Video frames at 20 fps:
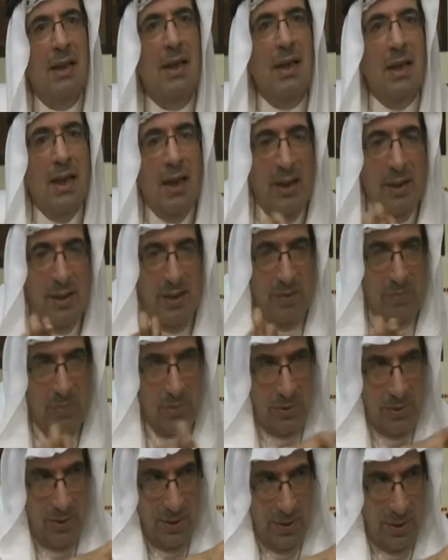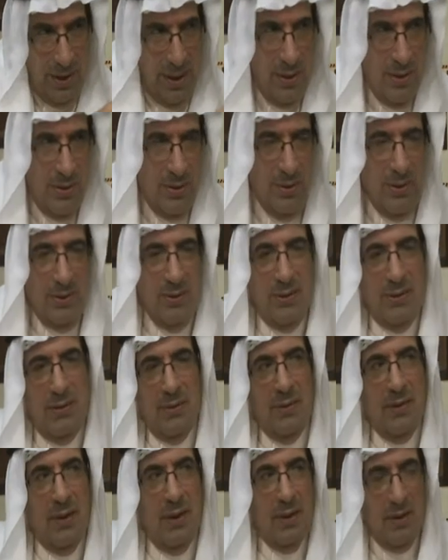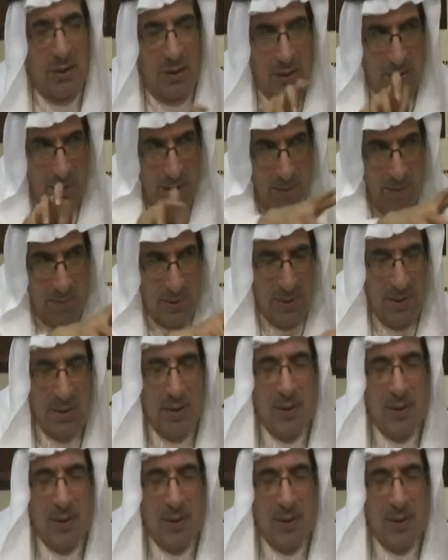and they put their answers, their comments.